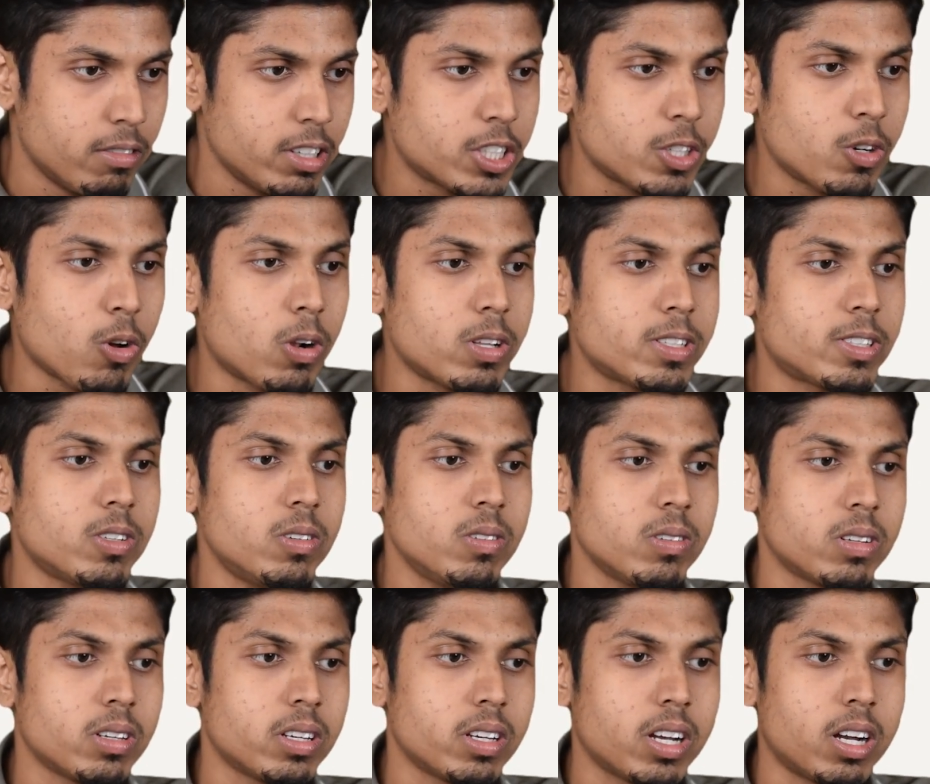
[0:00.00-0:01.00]
we should
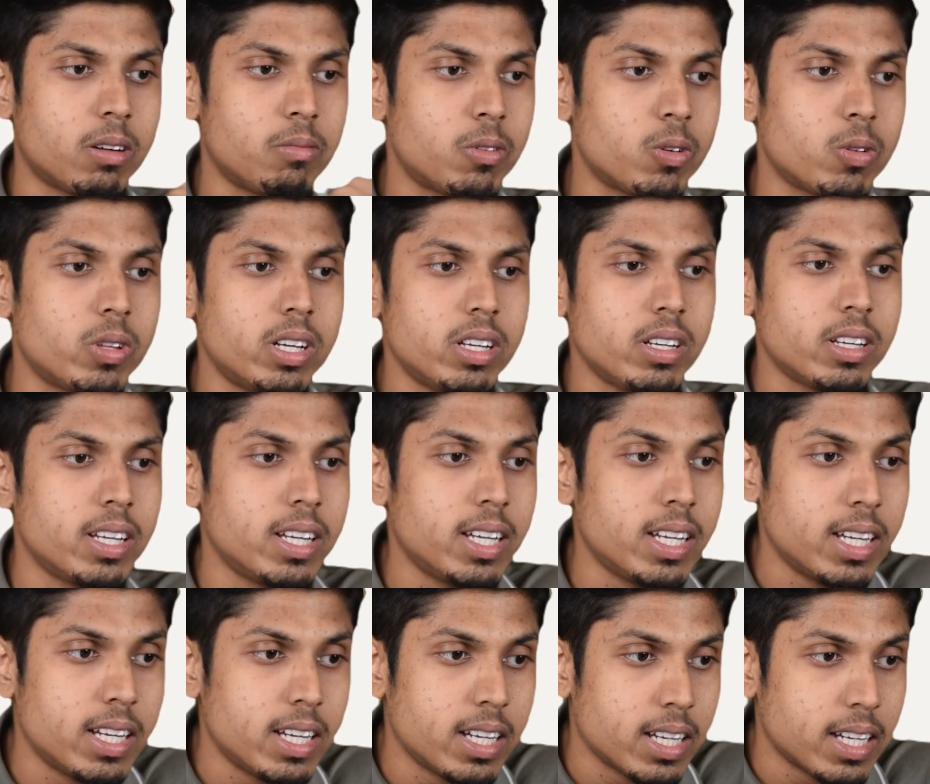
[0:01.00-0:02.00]
also come to the
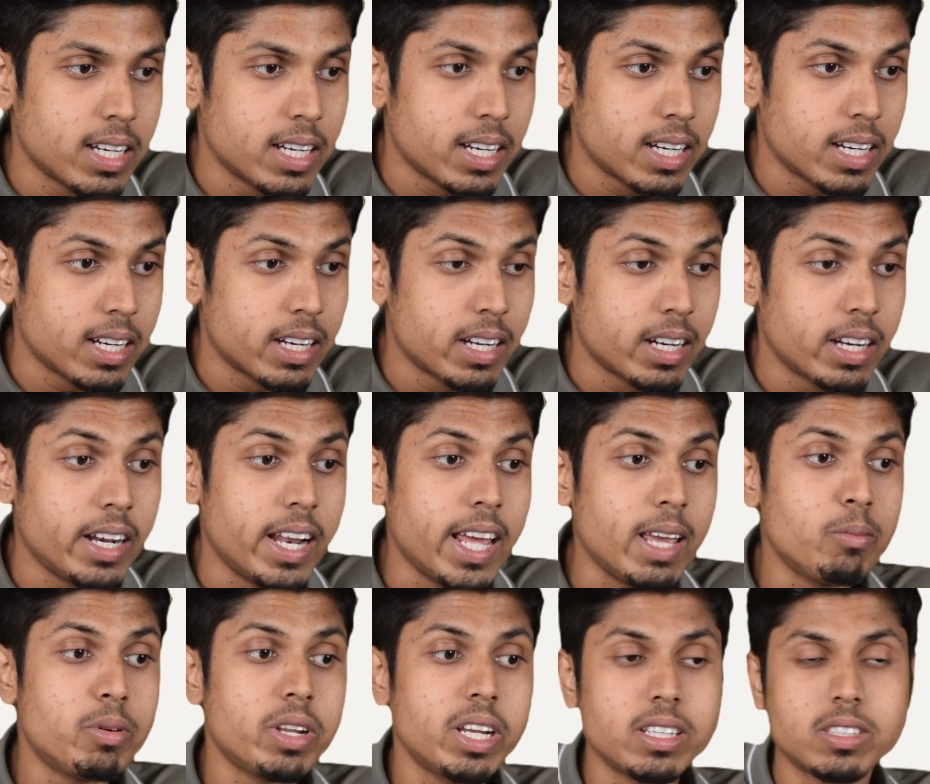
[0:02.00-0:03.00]

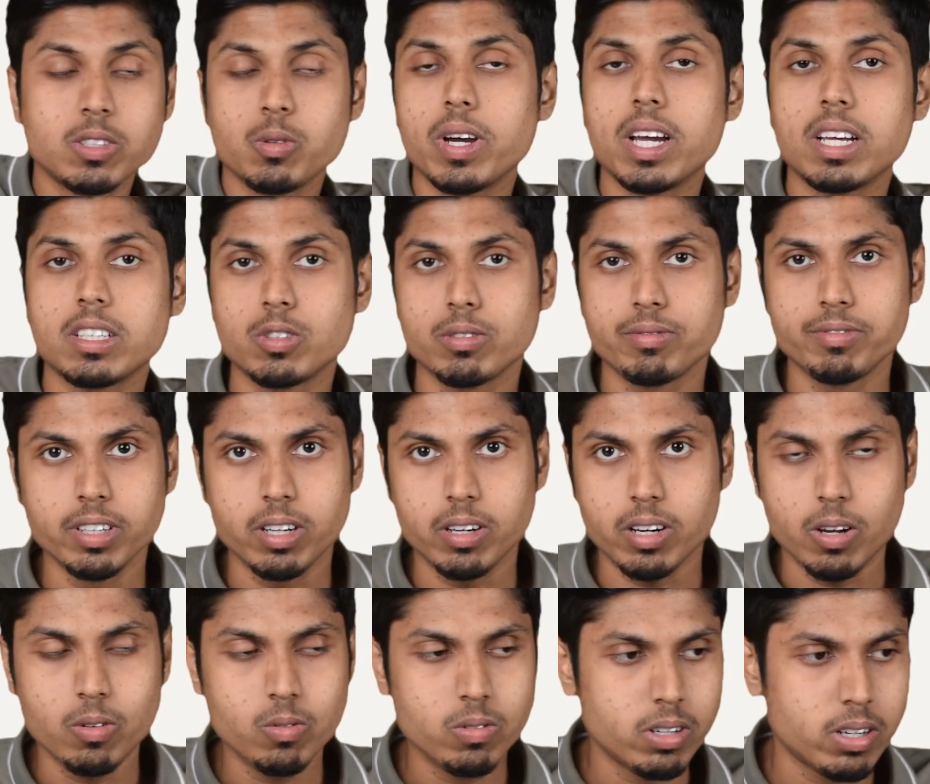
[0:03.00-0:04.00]
neighboring squares of the
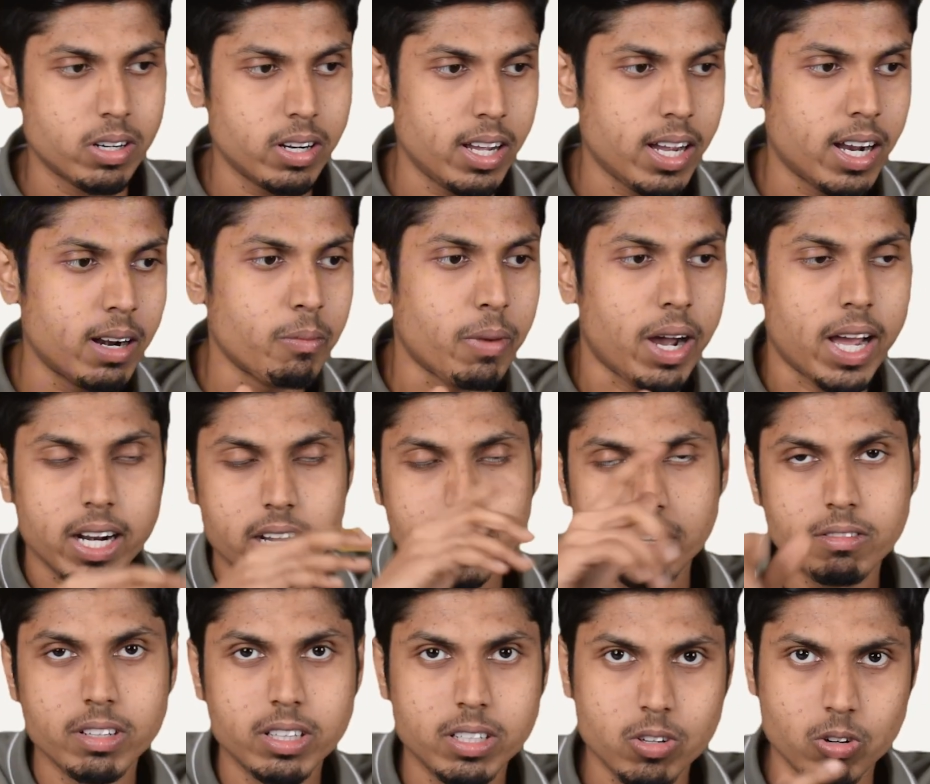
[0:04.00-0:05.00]
crown and mark
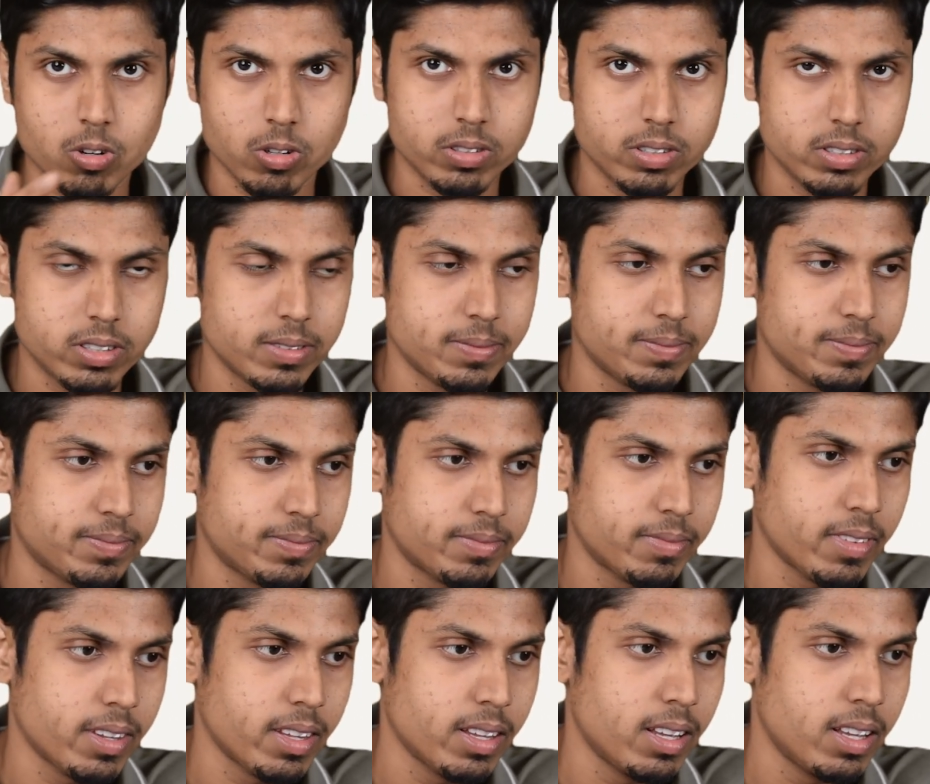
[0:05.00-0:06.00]
it with cross.
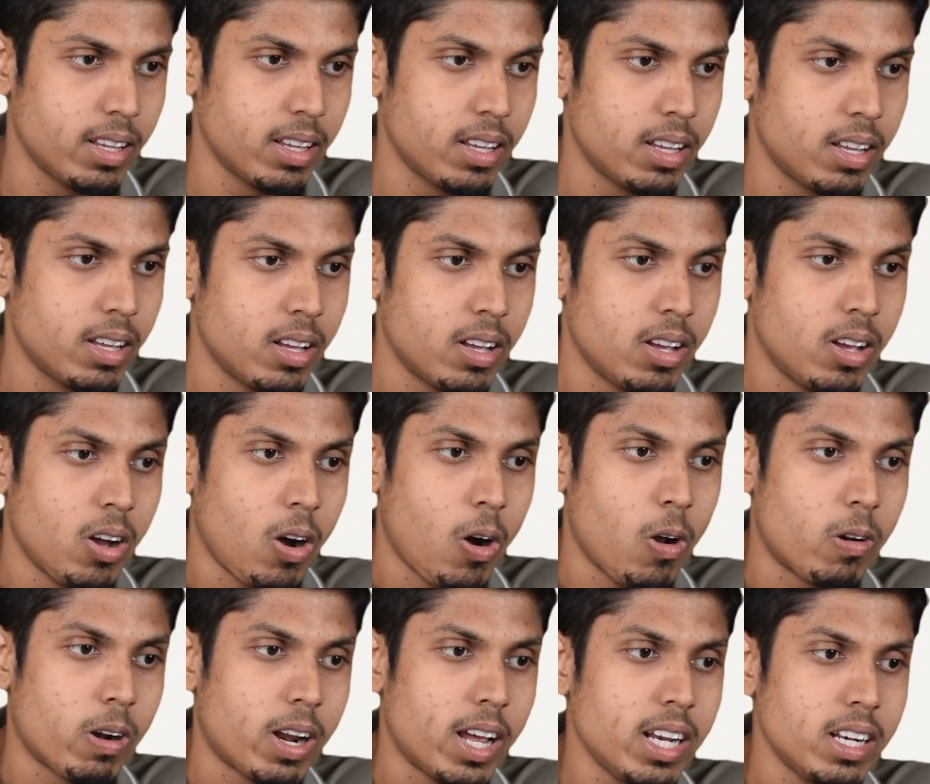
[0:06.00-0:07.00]

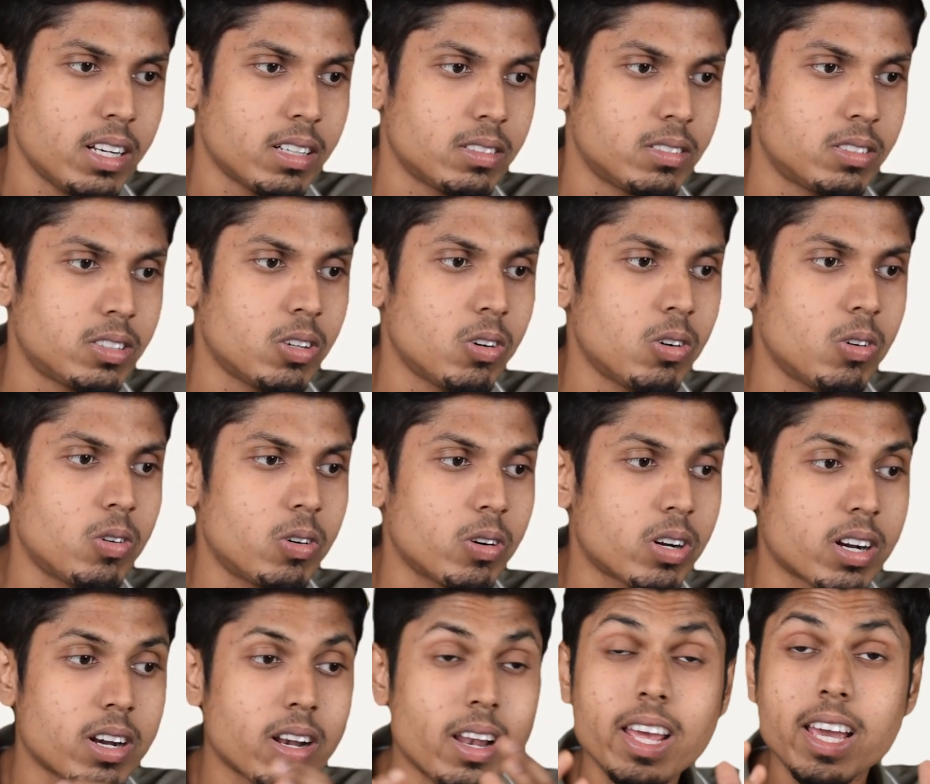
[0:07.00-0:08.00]
All right, so
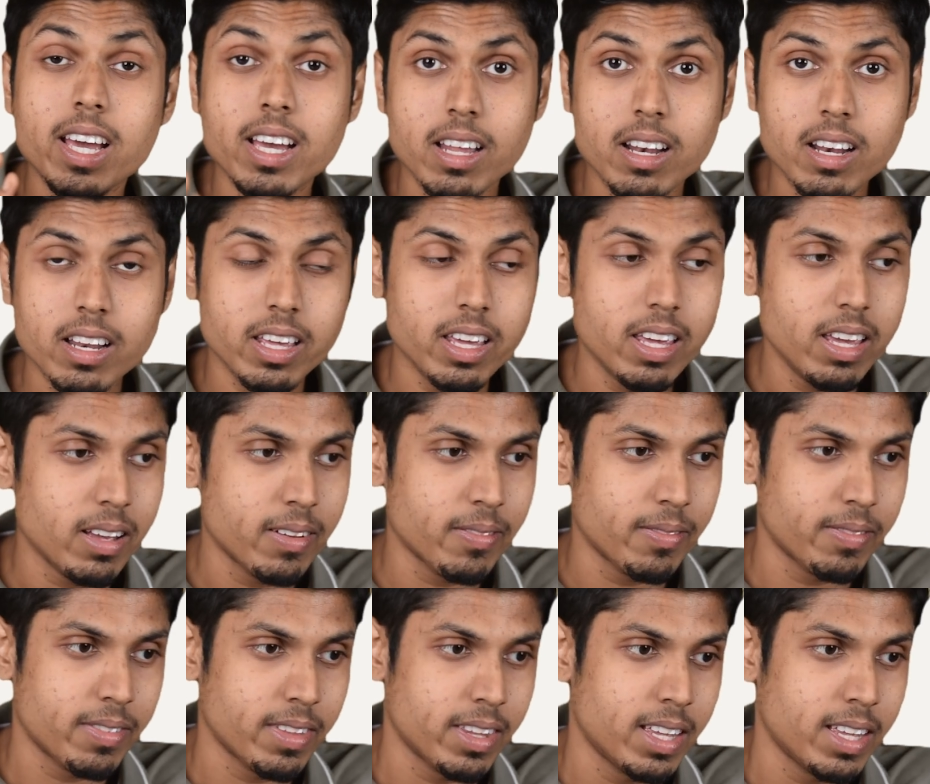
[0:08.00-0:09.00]
clearly